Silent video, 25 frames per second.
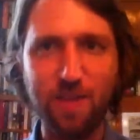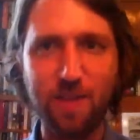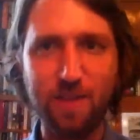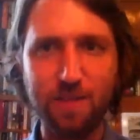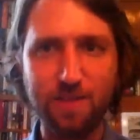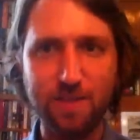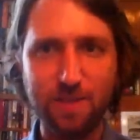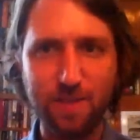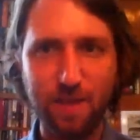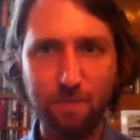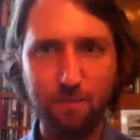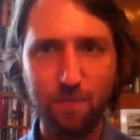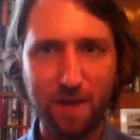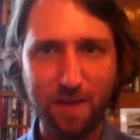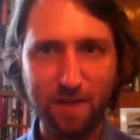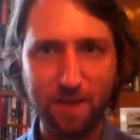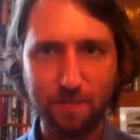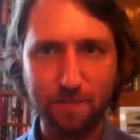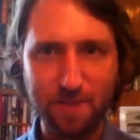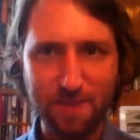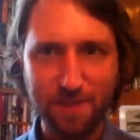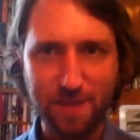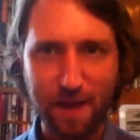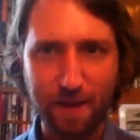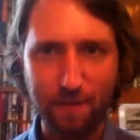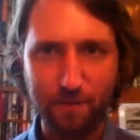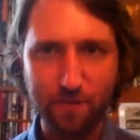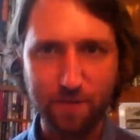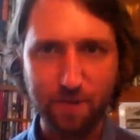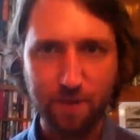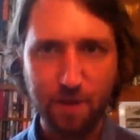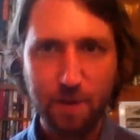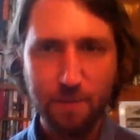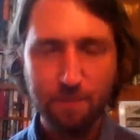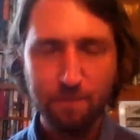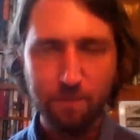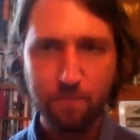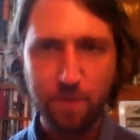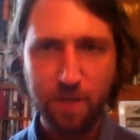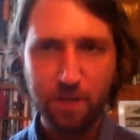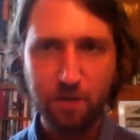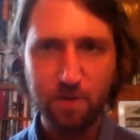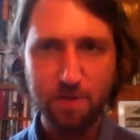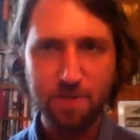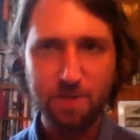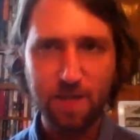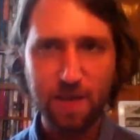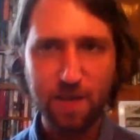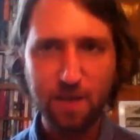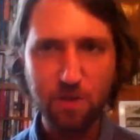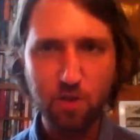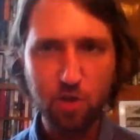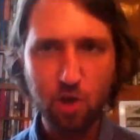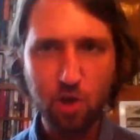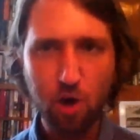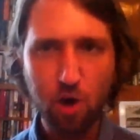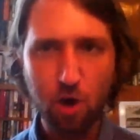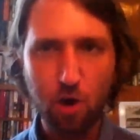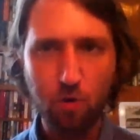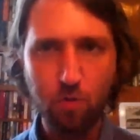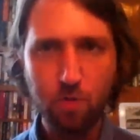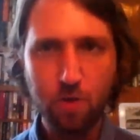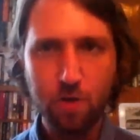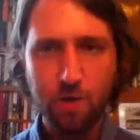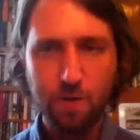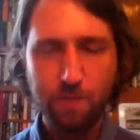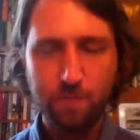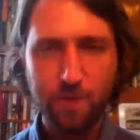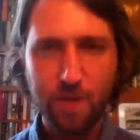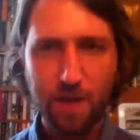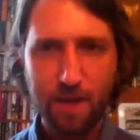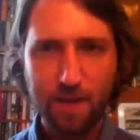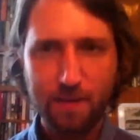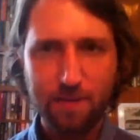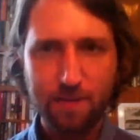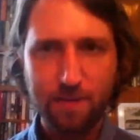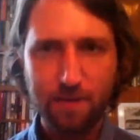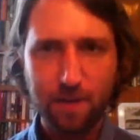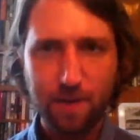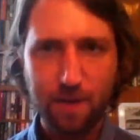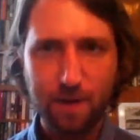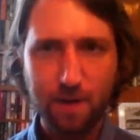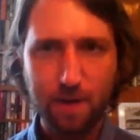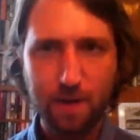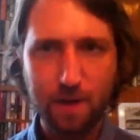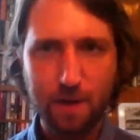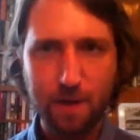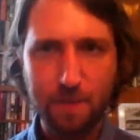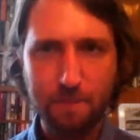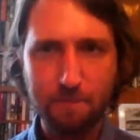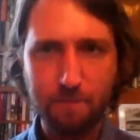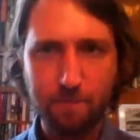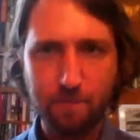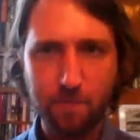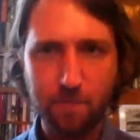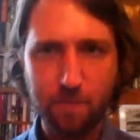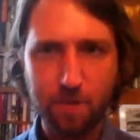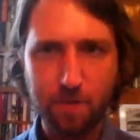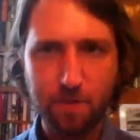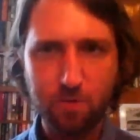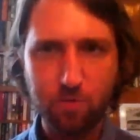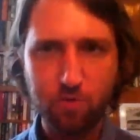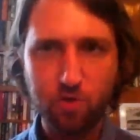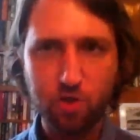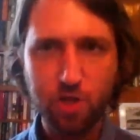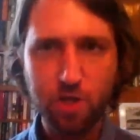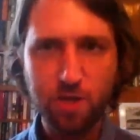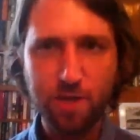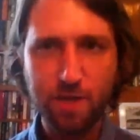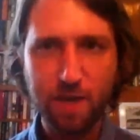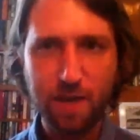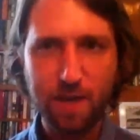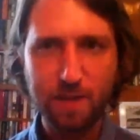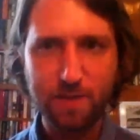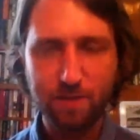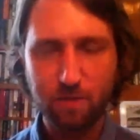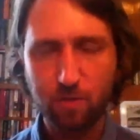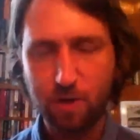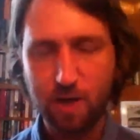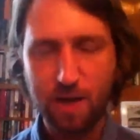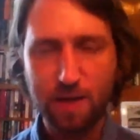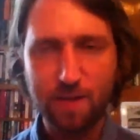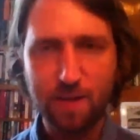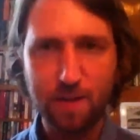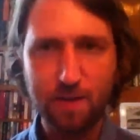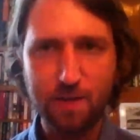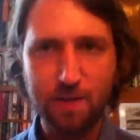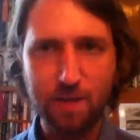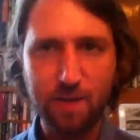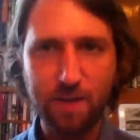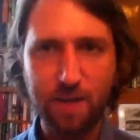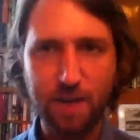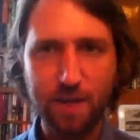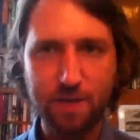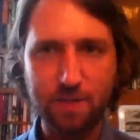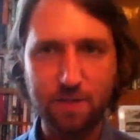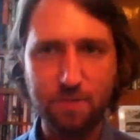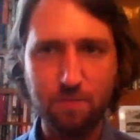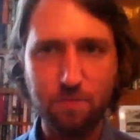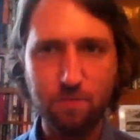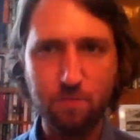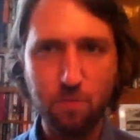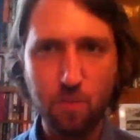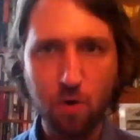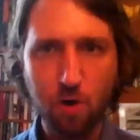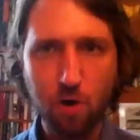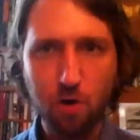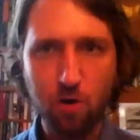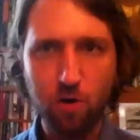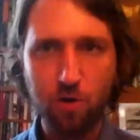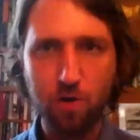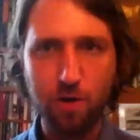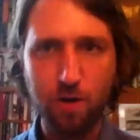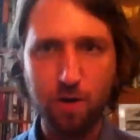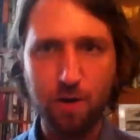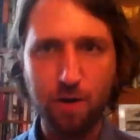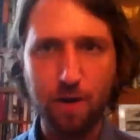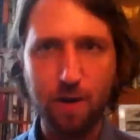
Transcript: understand by themselves, because they know that Suu Kyi gets, or NLD gets, more